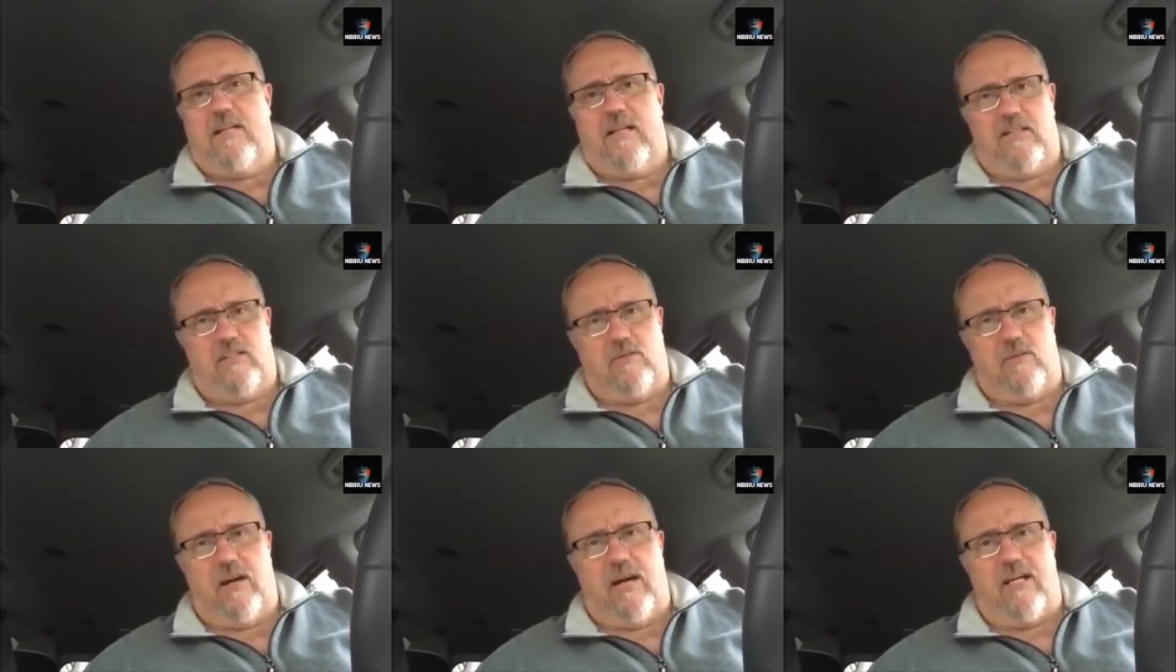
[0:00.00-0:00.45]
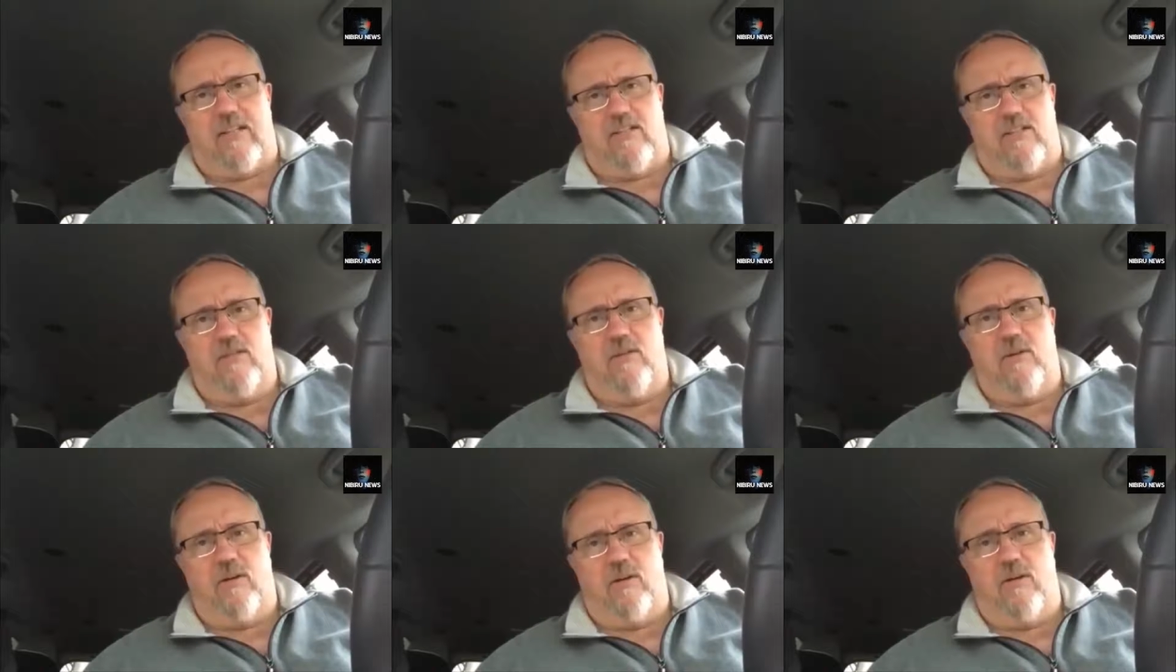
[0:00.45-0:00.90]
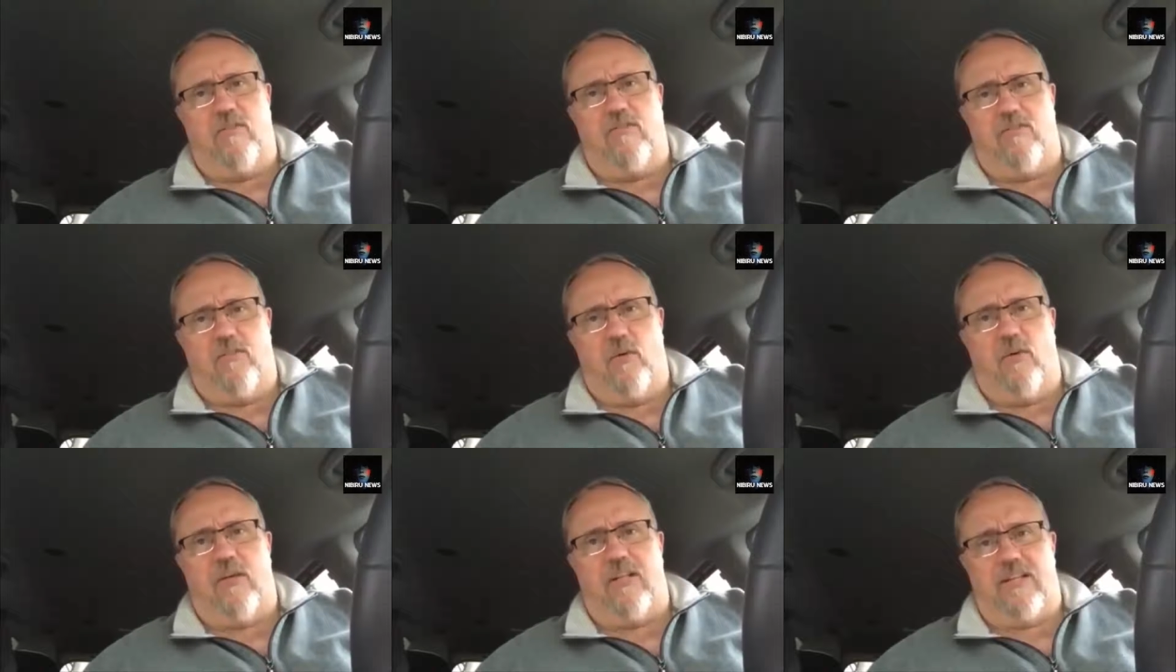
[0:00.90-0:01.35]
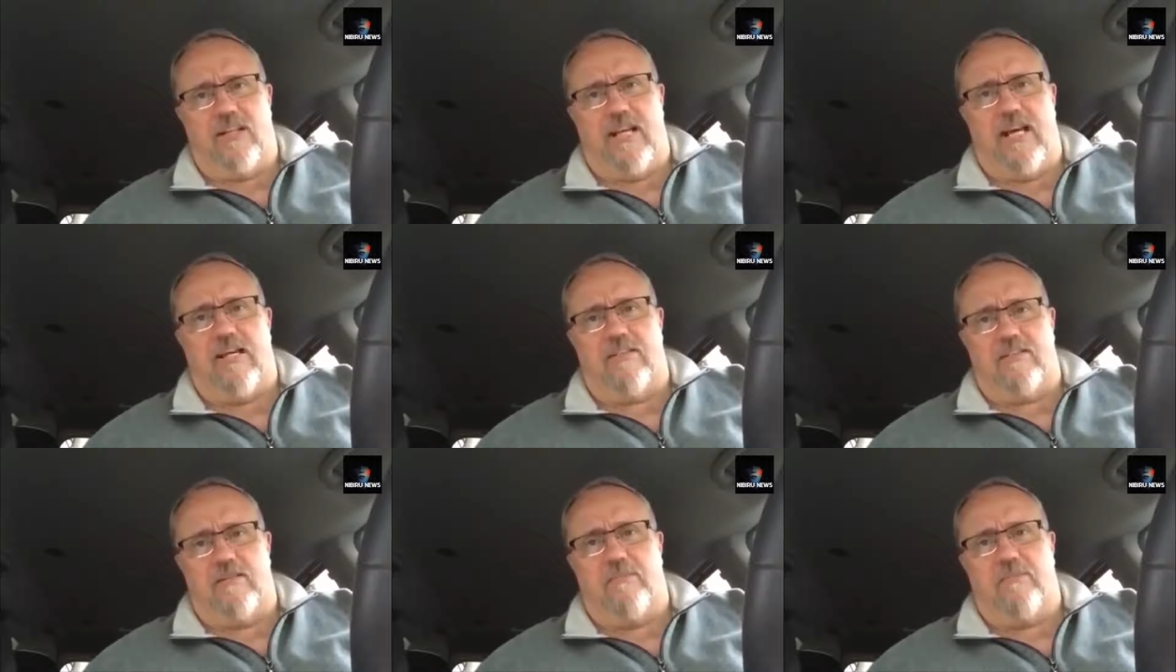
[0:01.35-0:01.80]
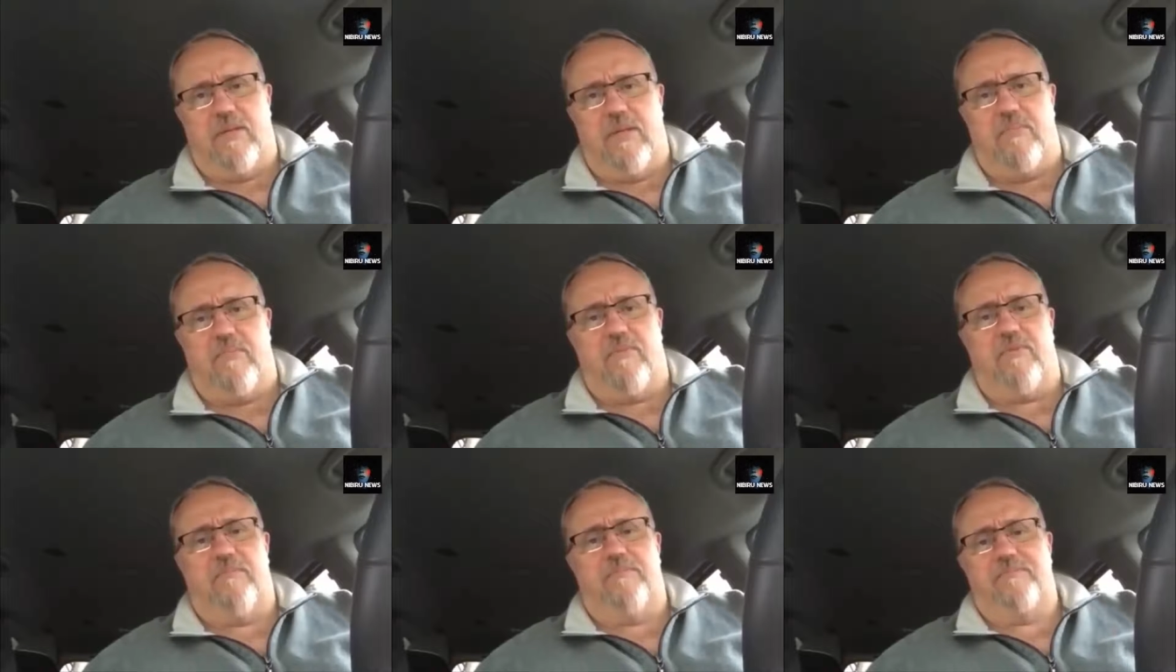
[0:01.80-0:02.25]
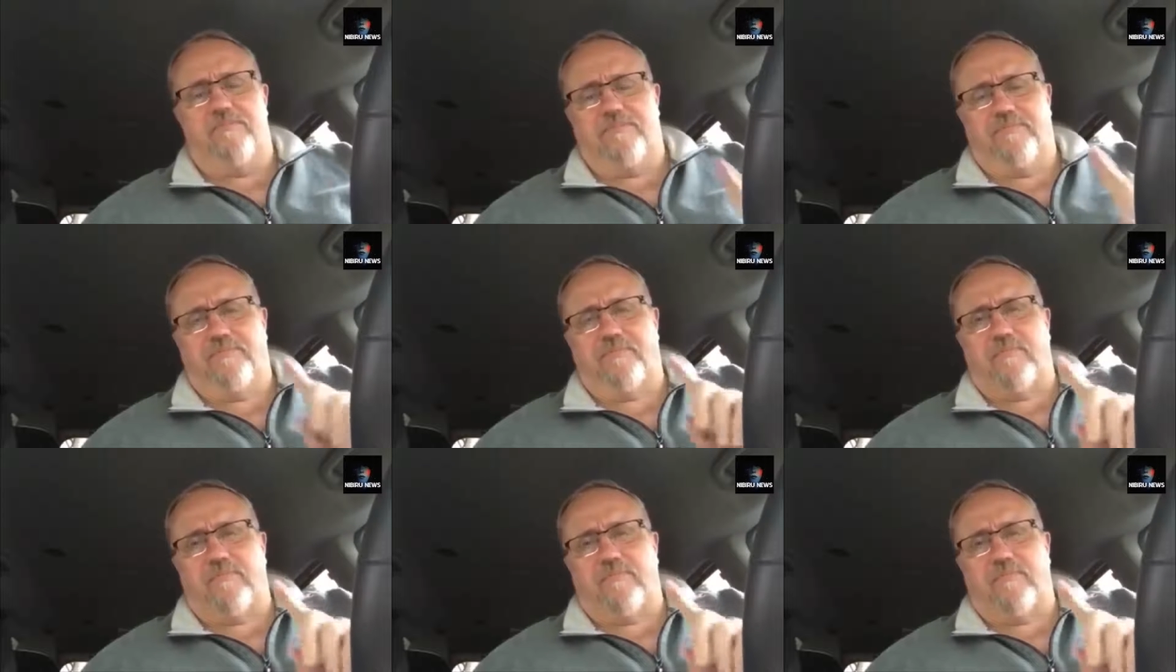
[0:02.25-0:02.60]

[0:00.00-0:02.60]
That's right, 240,000 people.